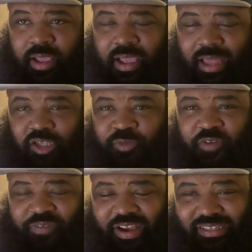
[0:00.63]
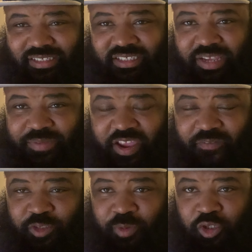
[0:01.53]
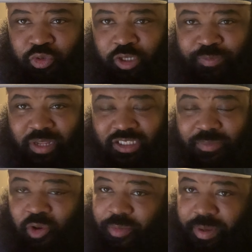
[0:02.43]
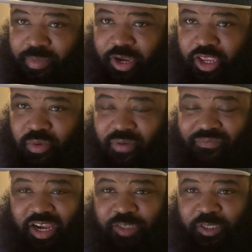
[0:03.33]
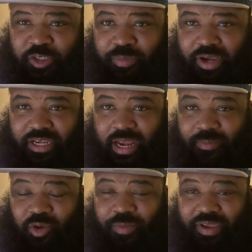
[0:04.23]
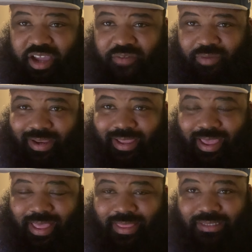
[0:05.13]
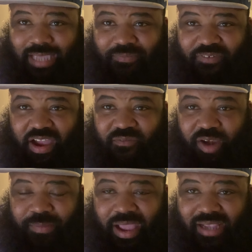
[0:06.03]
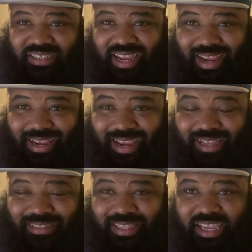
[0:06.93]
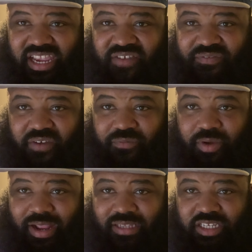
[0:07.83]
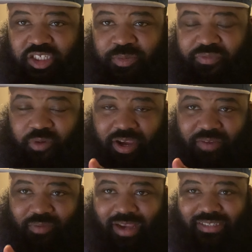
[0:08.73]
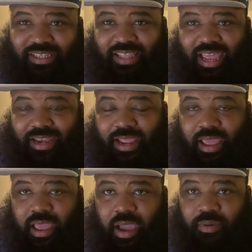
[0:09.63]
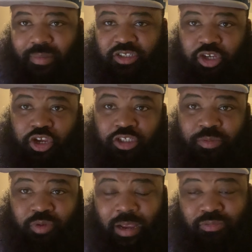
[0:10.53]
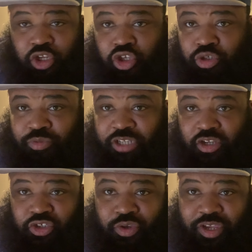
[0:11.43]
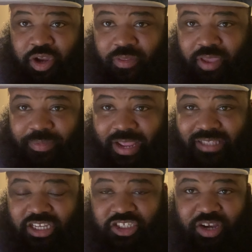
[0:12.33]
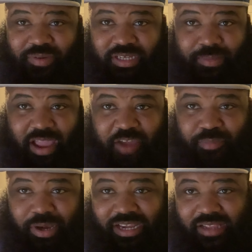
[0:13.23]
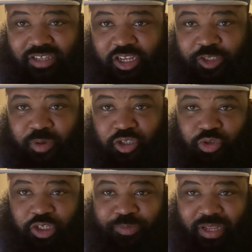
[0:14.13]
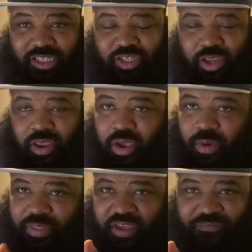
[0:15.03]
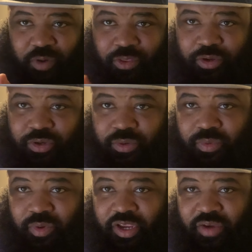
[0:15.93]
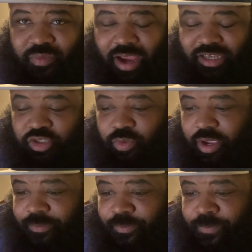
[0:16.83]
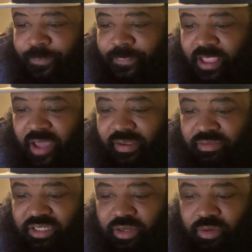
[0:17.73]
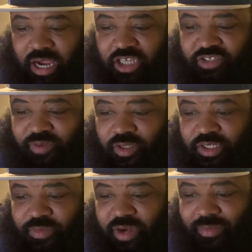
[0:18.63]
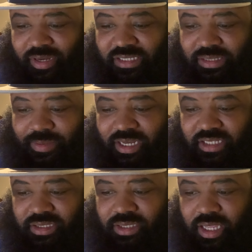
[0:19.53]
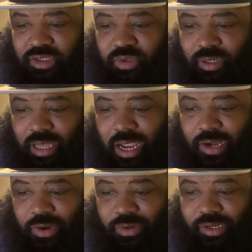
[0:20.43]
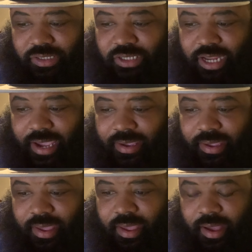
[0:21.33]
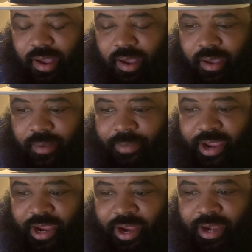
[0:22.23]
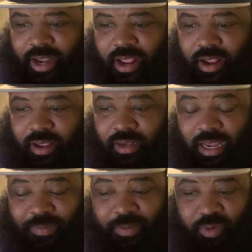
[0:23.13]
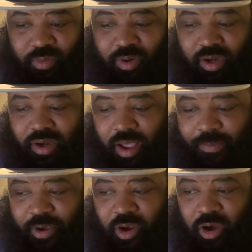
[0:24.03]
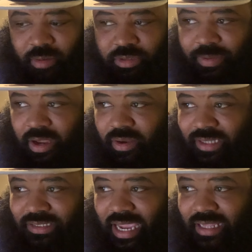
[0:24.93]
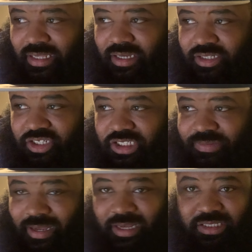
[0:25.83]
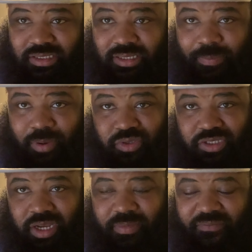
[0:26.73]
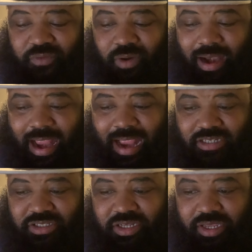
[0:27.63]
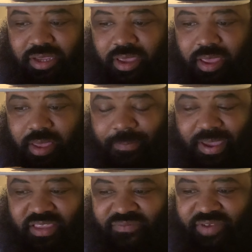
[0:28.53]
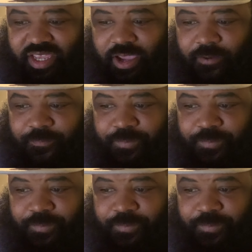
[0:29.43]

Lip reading: Hello, sport fan. This is Stephen Hill with Sports Choice Plus, and I'm going to be bringing you a very special breakdown. I'm going to be covering the top five running backs heading into the NFL for next season. Before I get right into that, I want to make sure you're subscribed to the YouTube channel so you can get all the updates each and every time I have breakdowns here at Sports Choice Plus. Without further ado, we're going to get right into it. Now, there was a little controversy when I released some of these things online earlier today, and a lot of people were up in arms about exactly just my list because I posted it before I actually made the video.